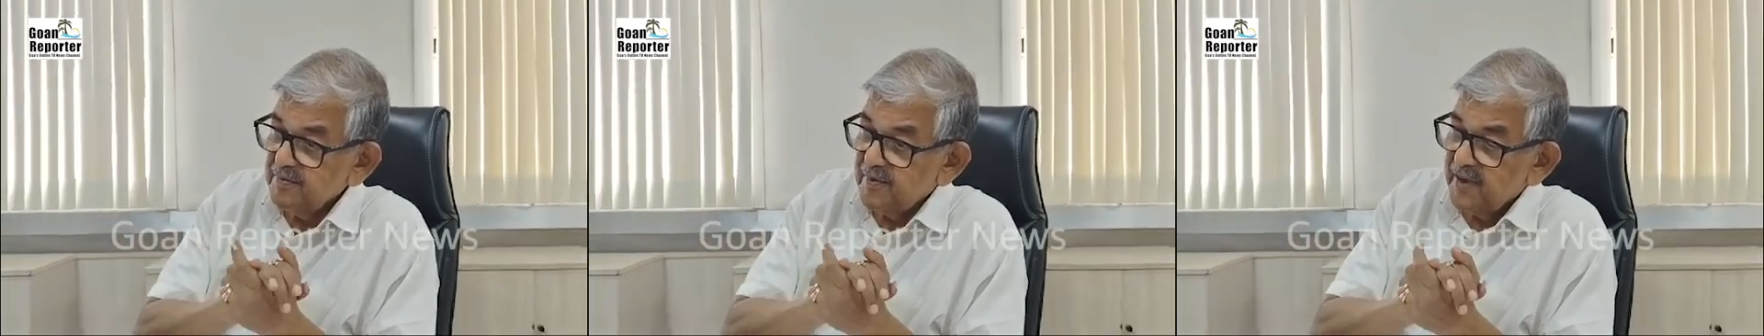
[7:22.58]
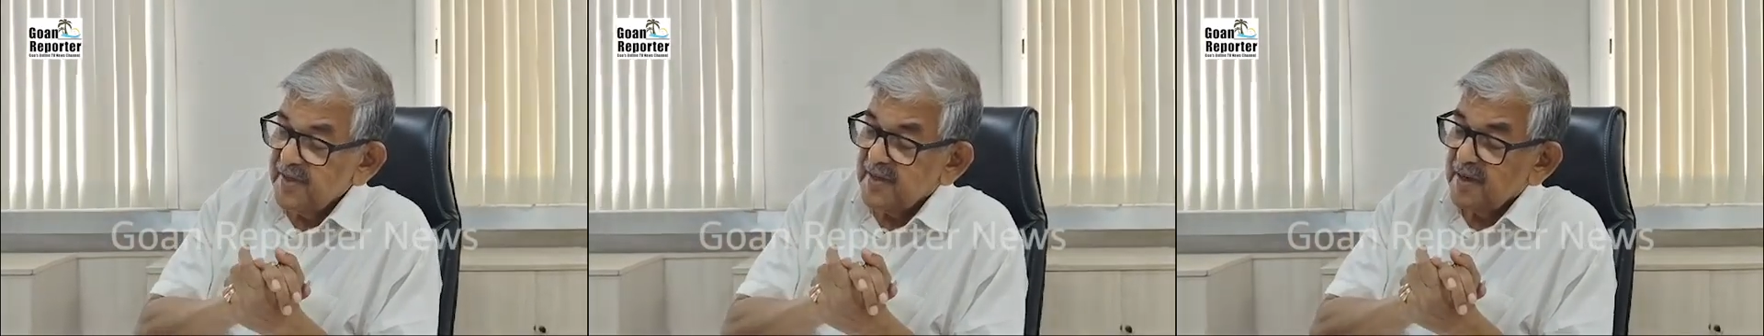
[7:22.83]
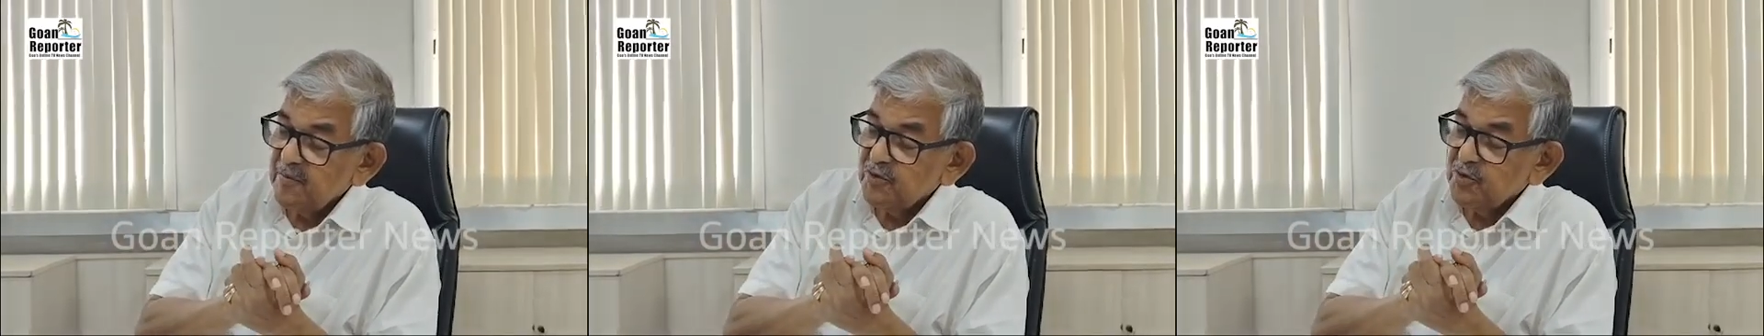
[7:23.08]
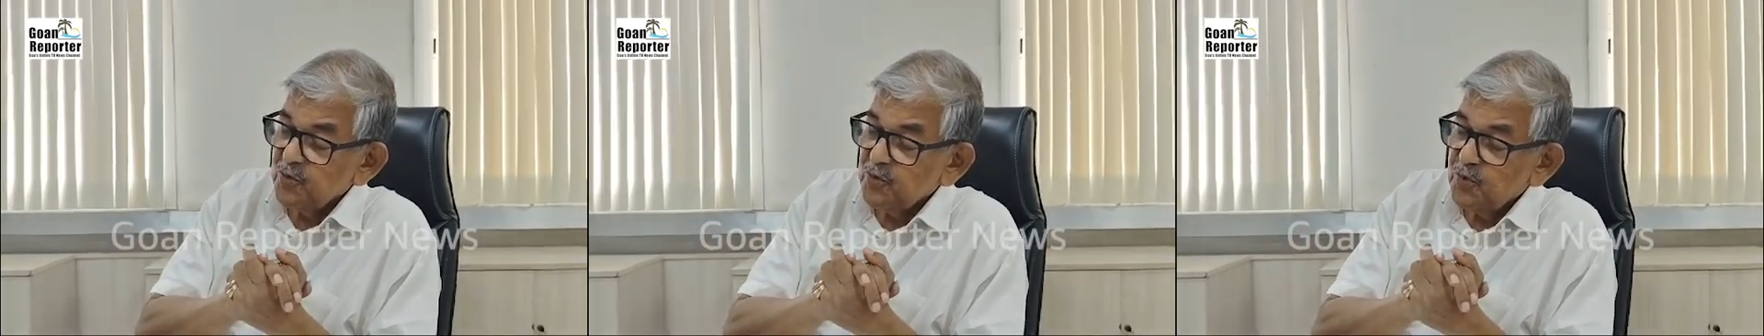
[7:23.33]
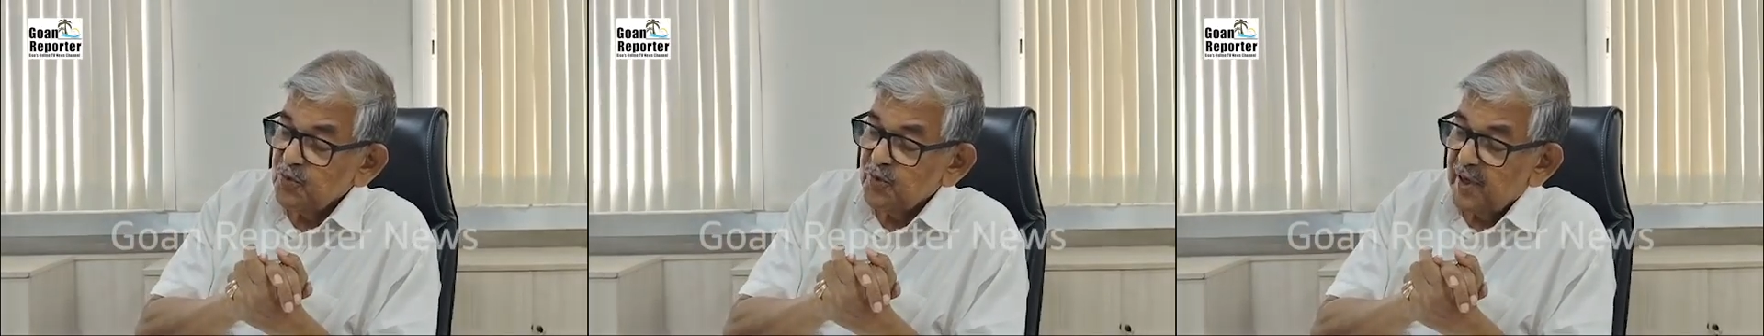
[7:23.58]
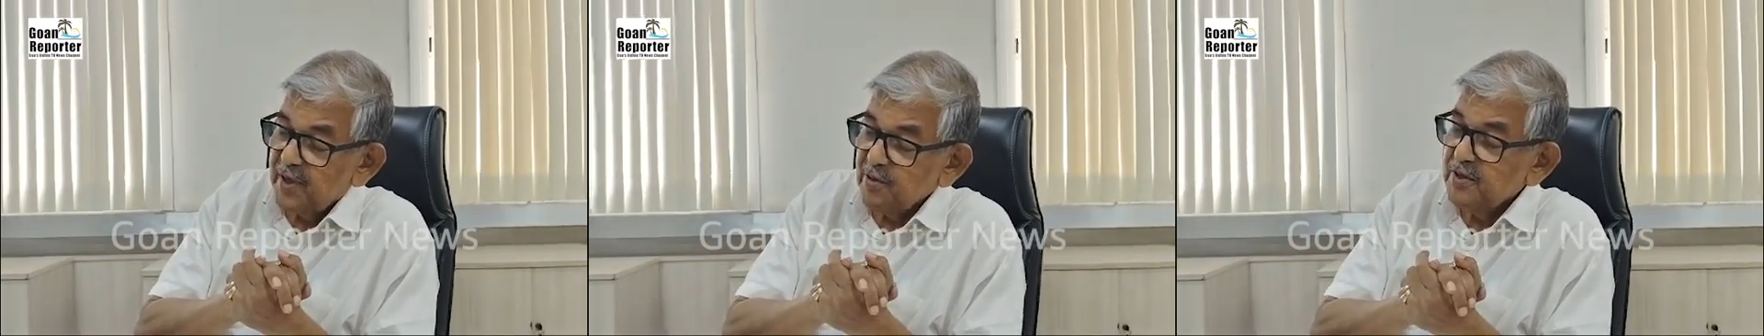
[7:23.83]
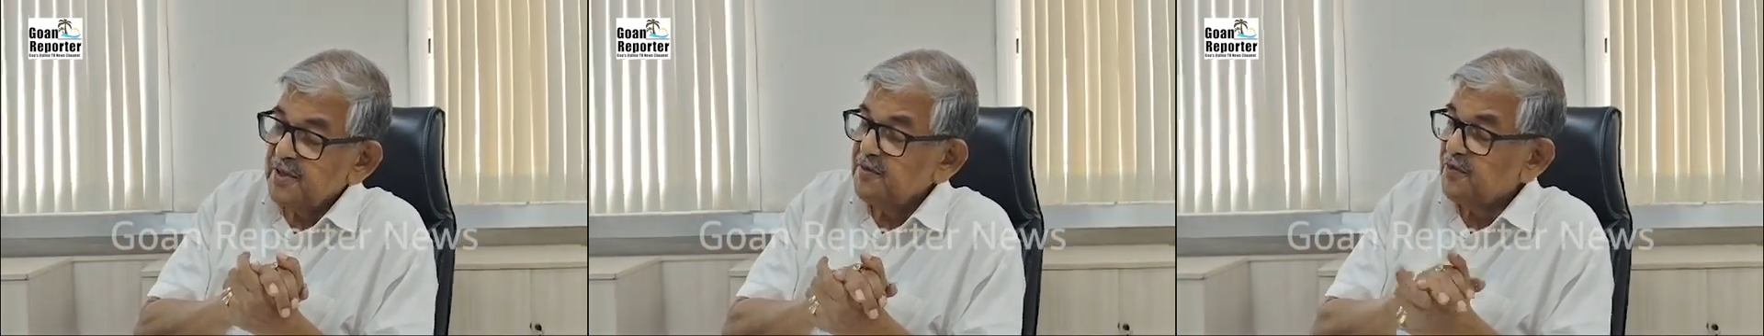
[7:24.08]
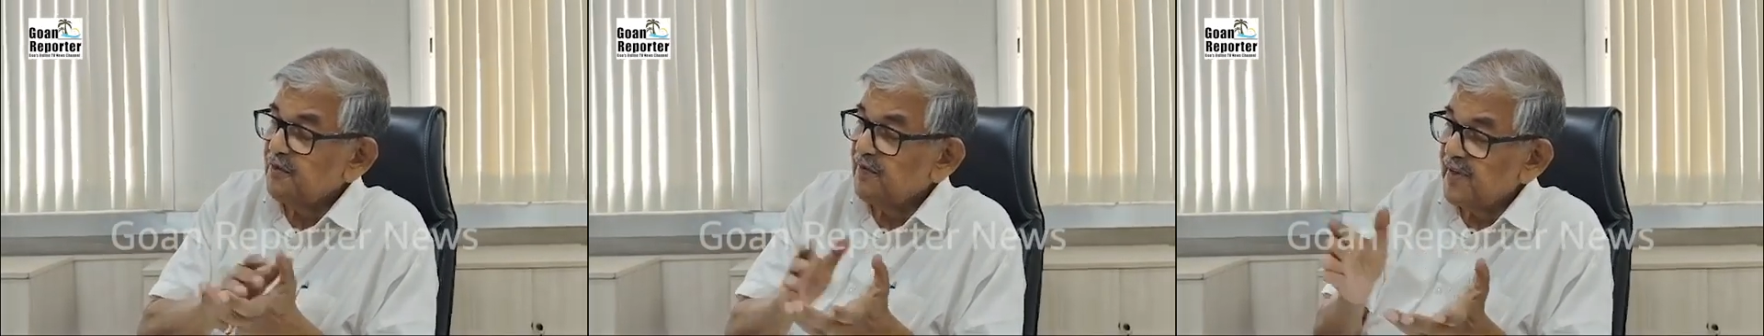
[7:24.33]
when it comes to NOCs
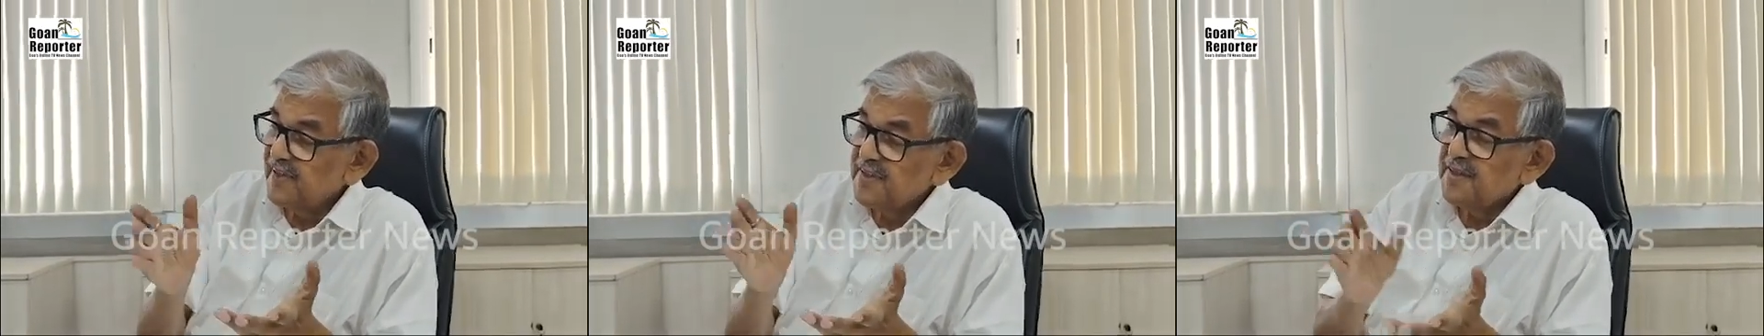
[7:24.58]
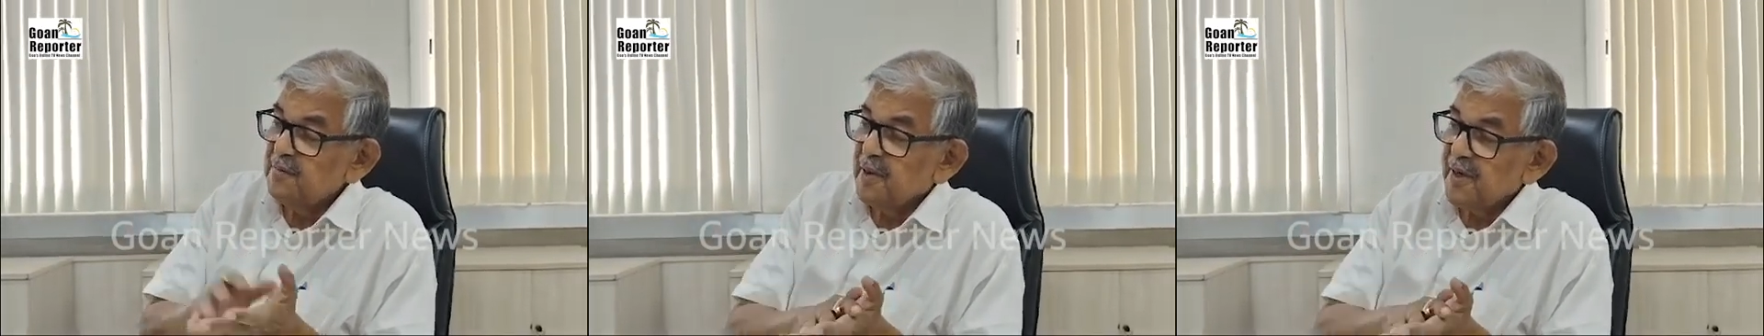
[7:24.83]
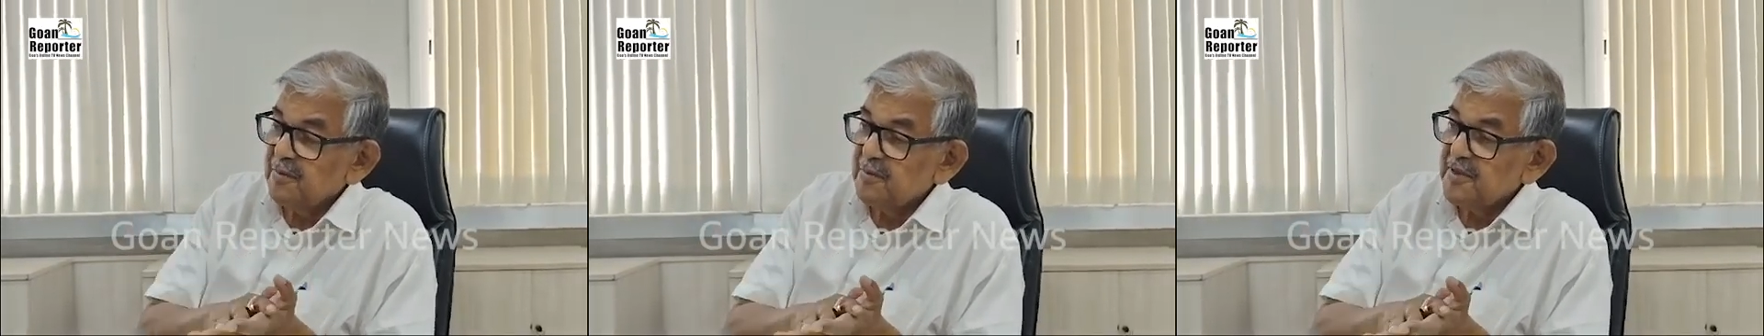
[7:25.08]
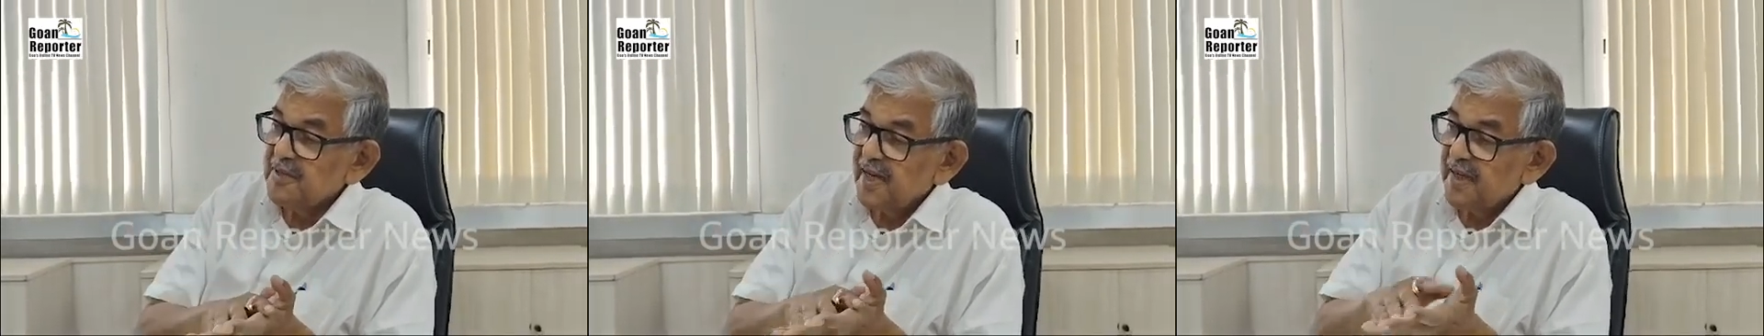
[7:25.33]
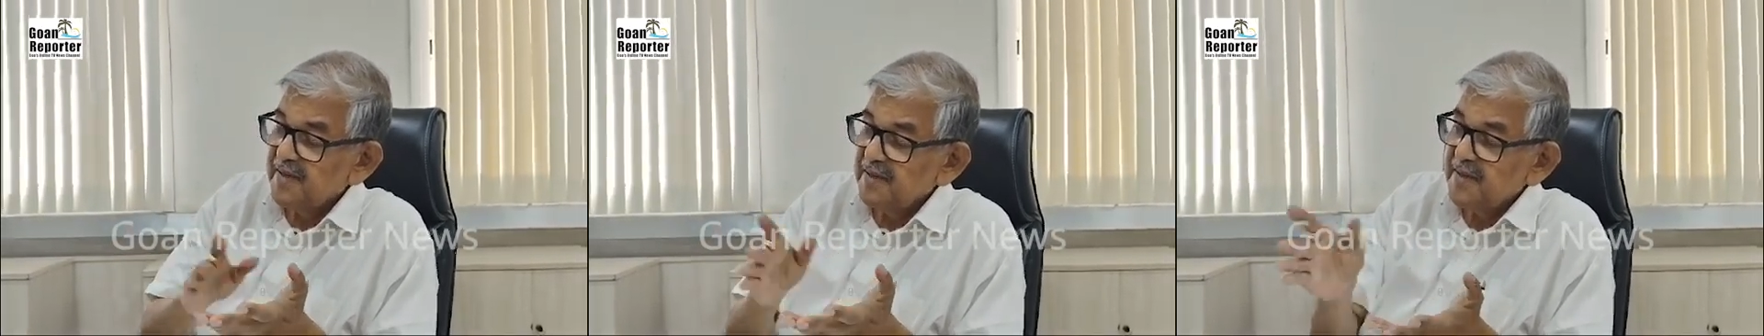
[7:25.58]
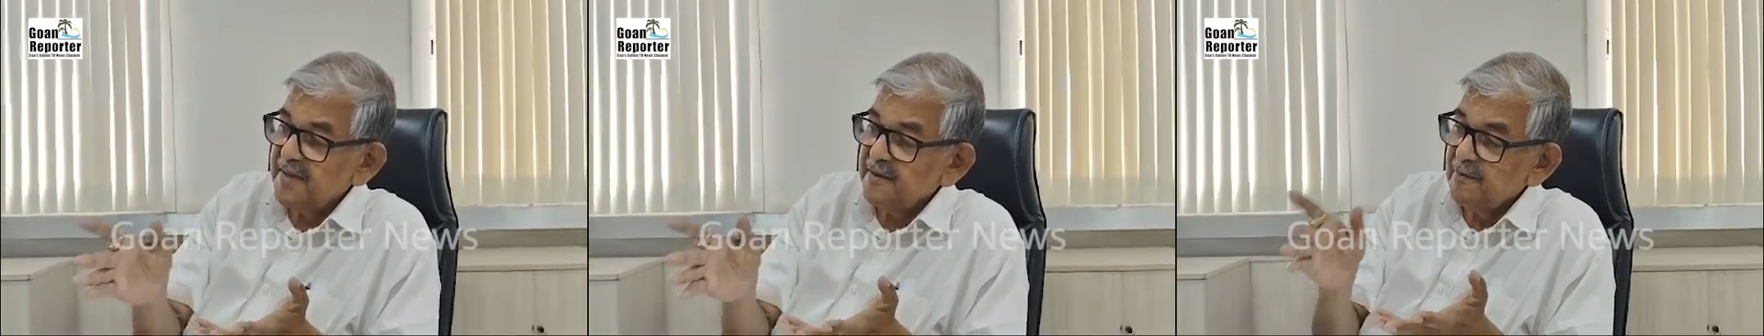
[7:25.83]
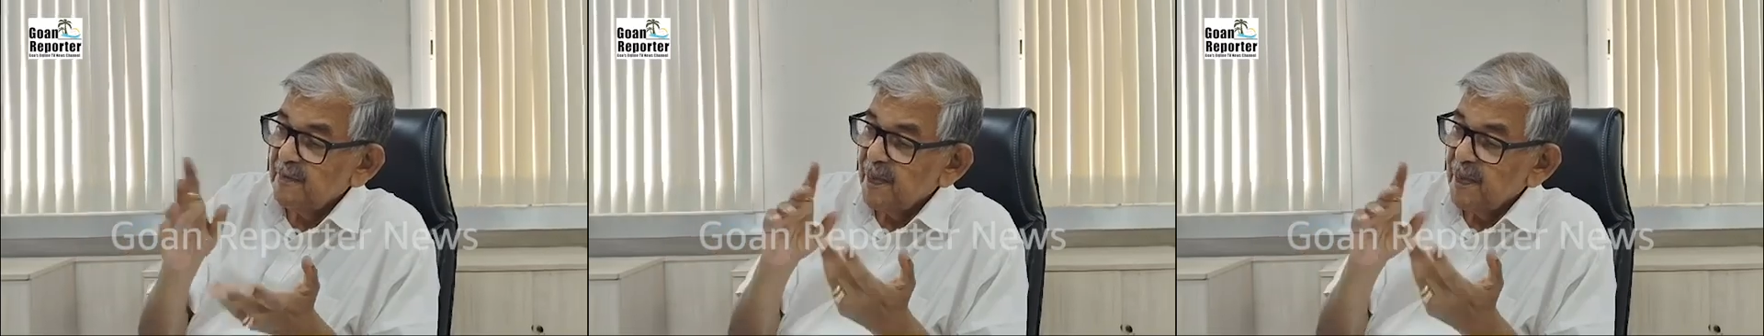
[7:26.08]
from various departments like the